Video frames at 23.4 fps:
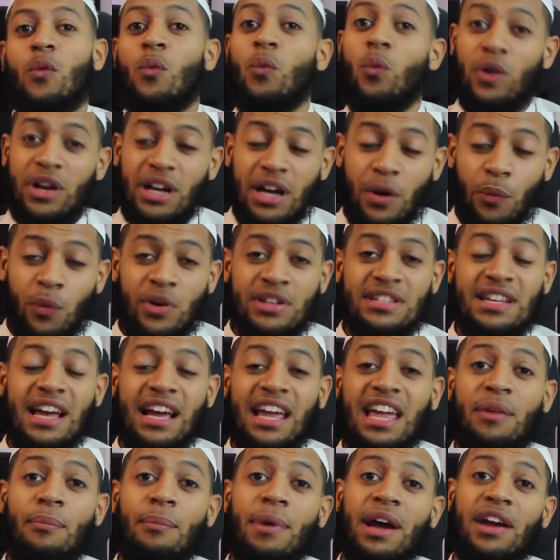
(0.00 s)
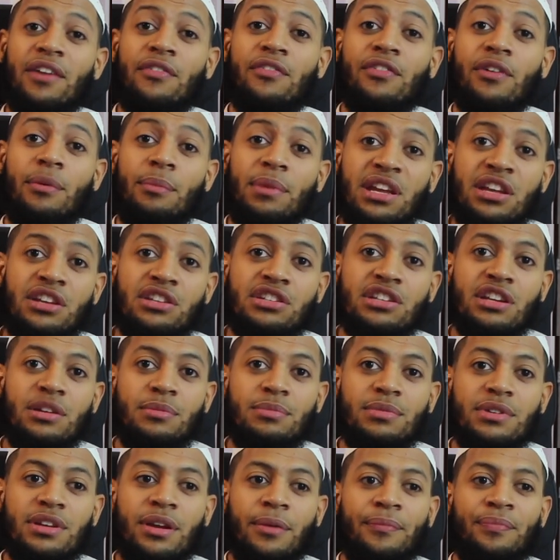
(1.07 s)
Once I came back from
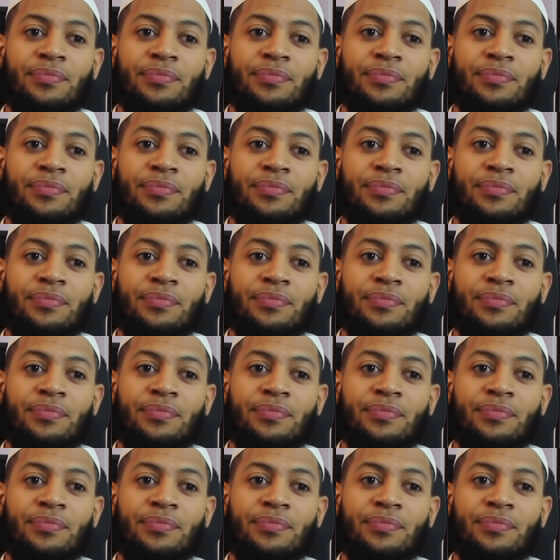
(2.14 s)
Egypt,